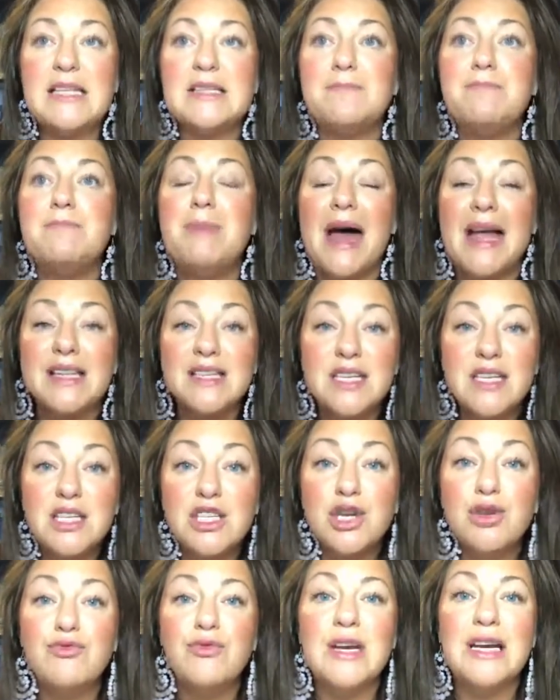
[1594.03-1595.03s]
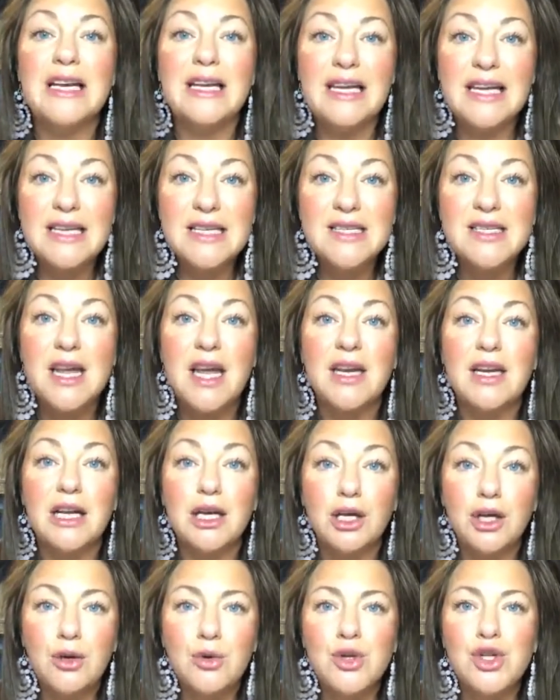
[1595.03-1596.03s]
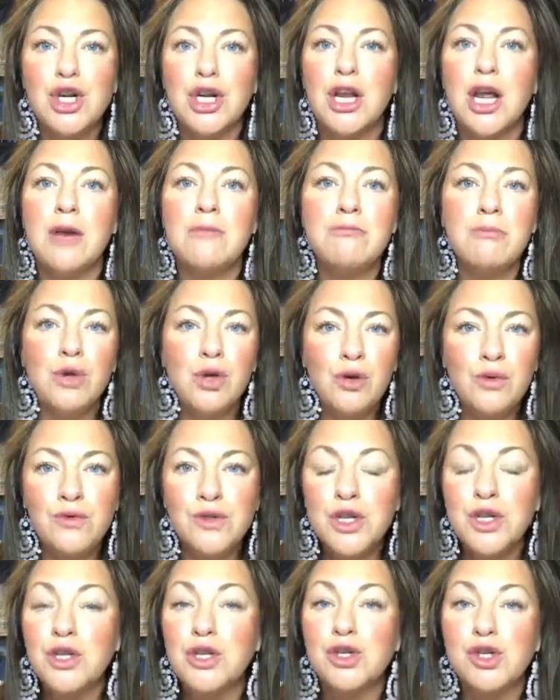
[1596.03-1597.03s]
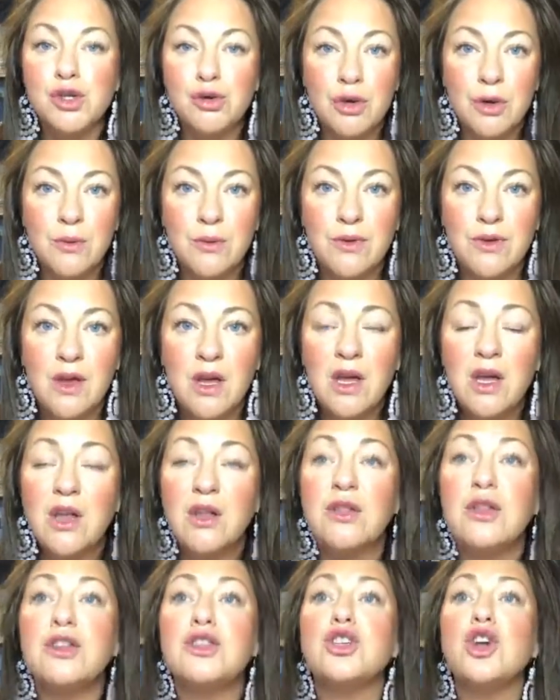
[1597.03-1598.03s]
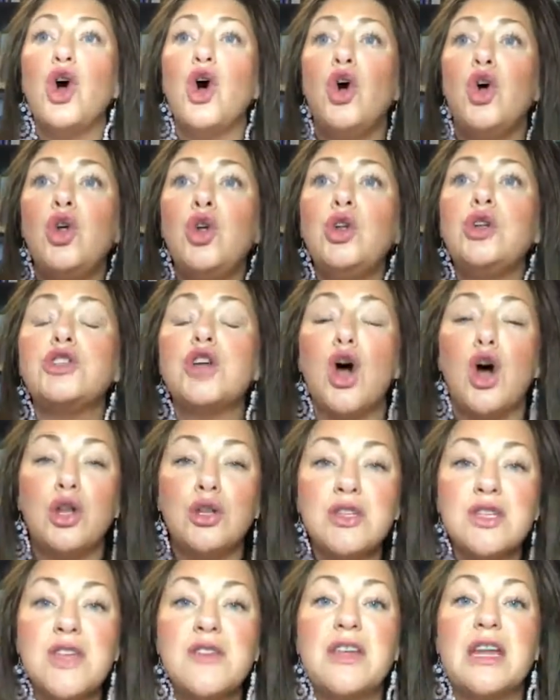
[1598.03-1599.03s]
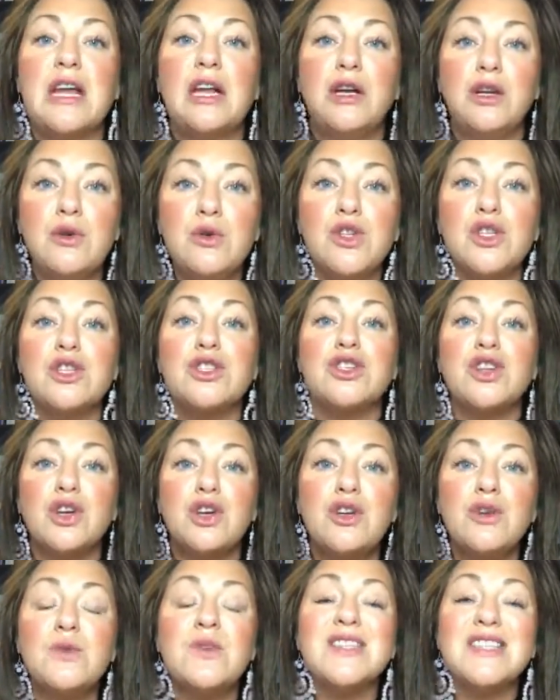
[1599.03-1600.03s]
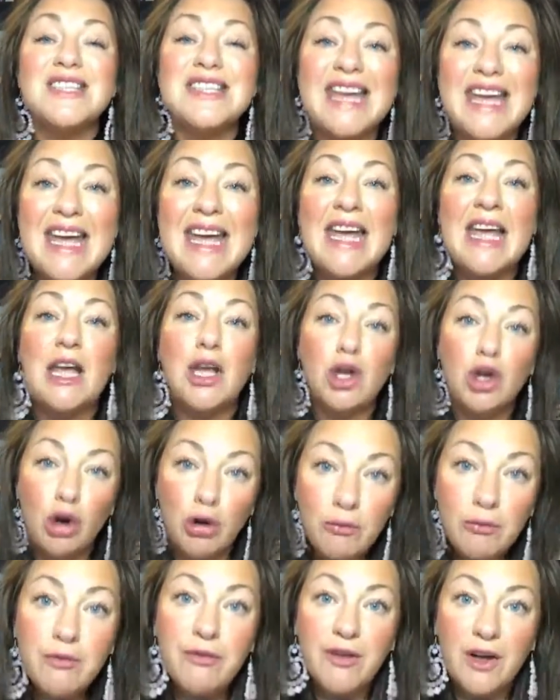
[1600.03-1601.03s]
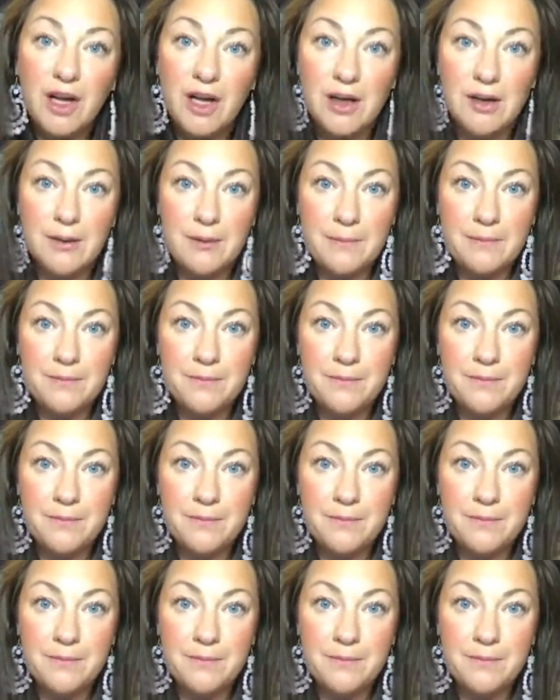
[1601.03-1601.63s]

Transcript: It's better to release an illusion and move to the truth than to hold on to the illusion so you stay in comfort.